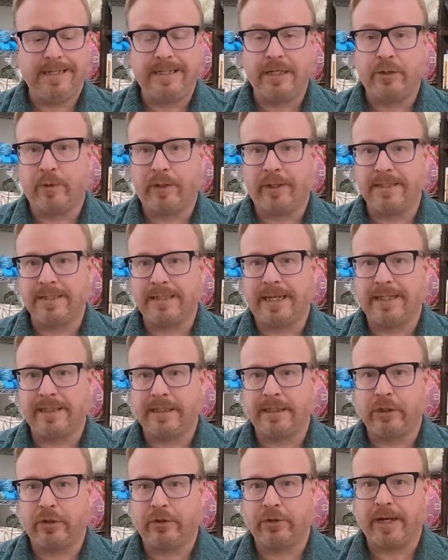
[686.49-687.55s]
realize I had to
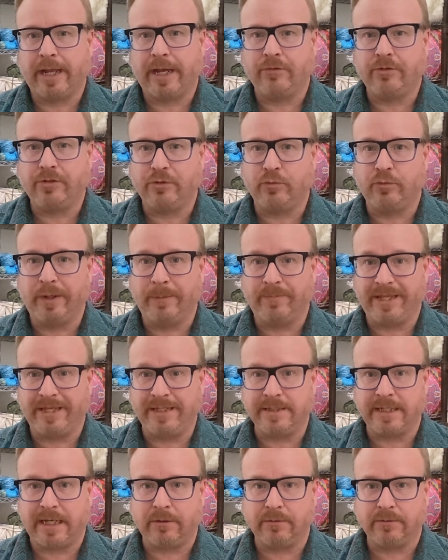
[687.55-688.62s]
learn how to rip things
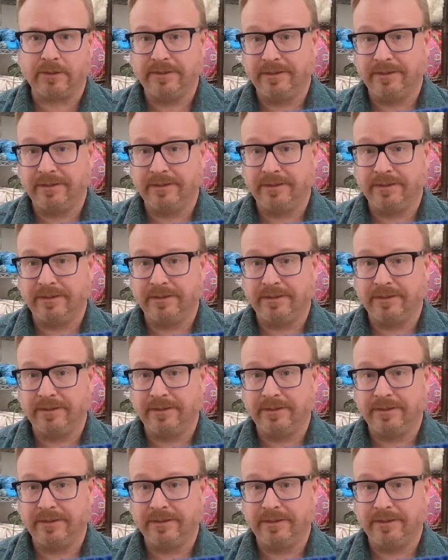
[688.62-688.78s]
out,